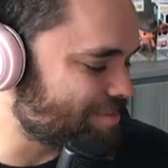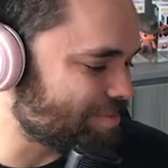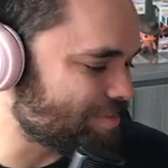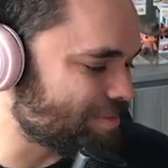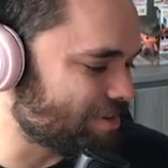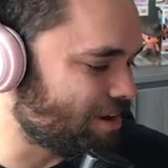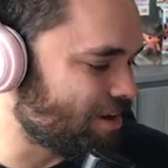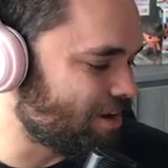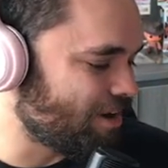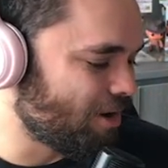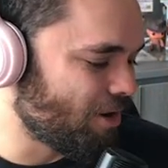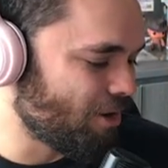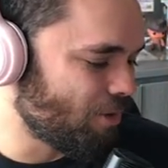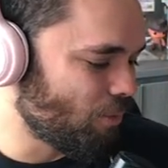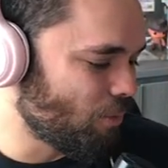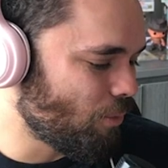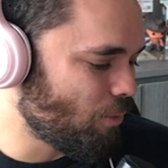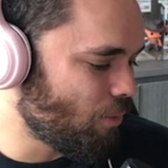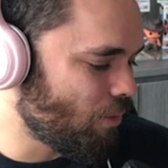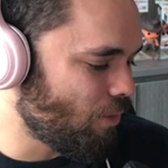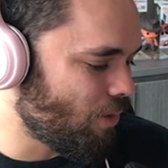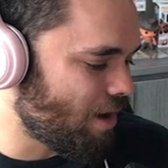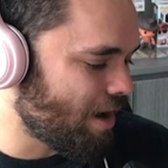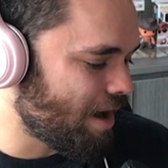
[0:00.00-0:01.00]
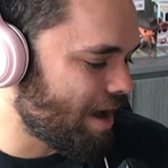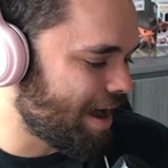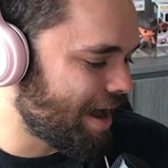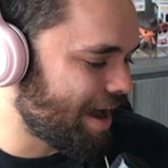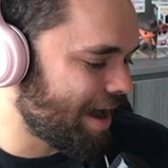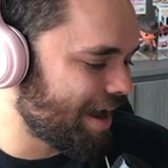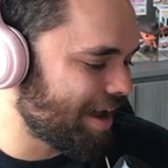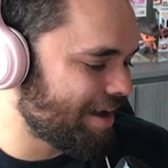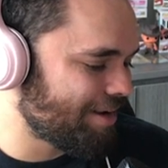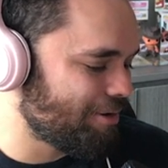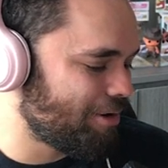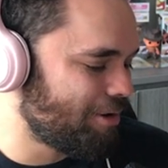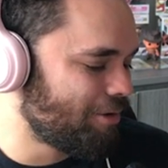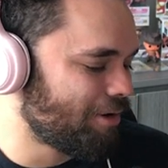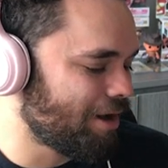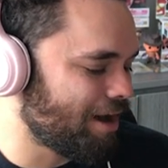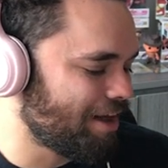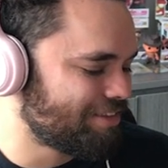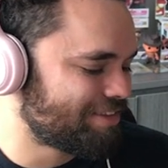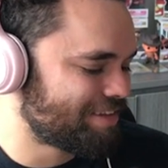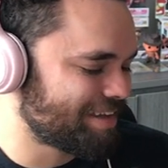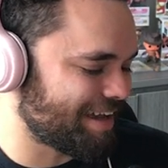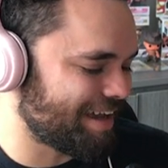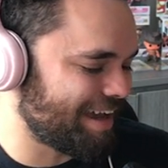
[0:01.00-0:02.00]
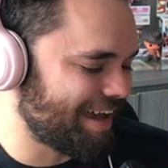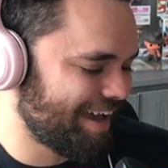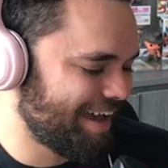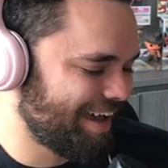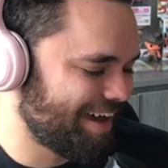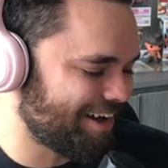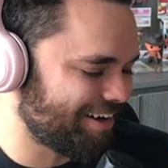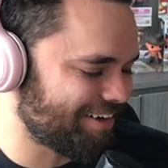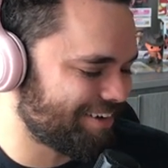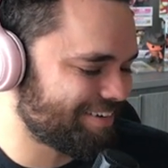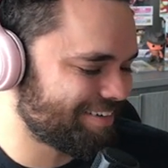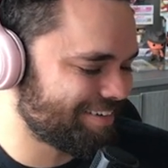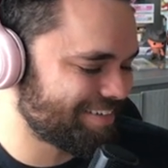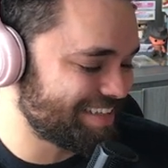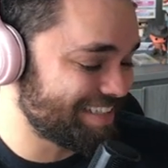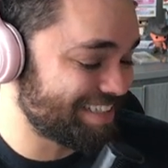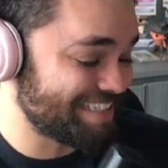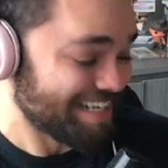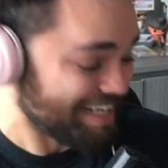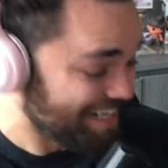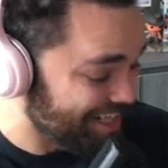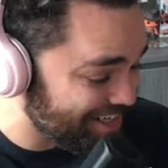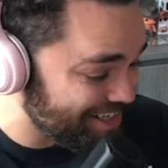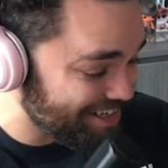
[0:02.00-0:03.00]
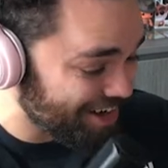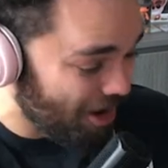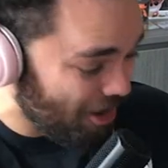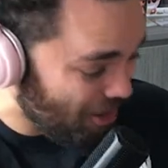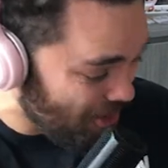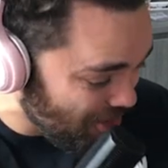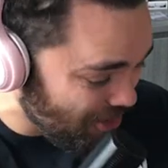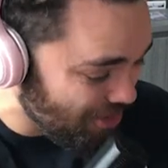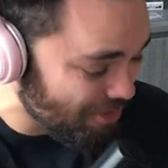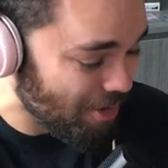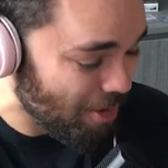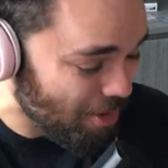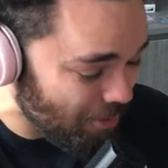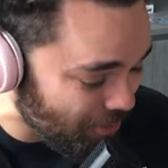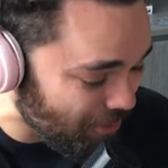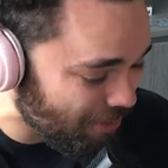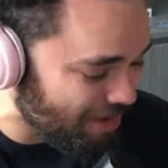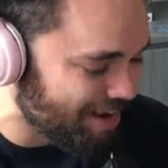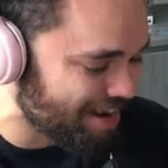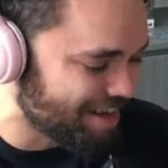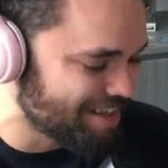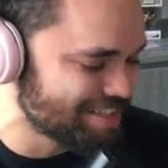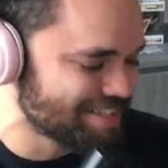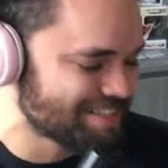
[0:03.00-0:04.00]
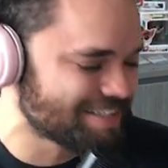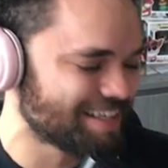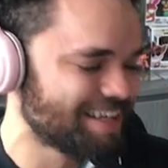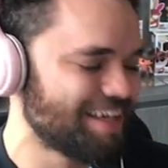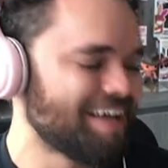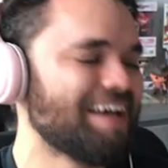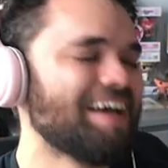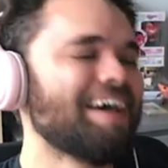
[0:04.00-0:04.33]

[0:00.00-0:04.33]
Bro, why? What the hell? He didn't know who it was.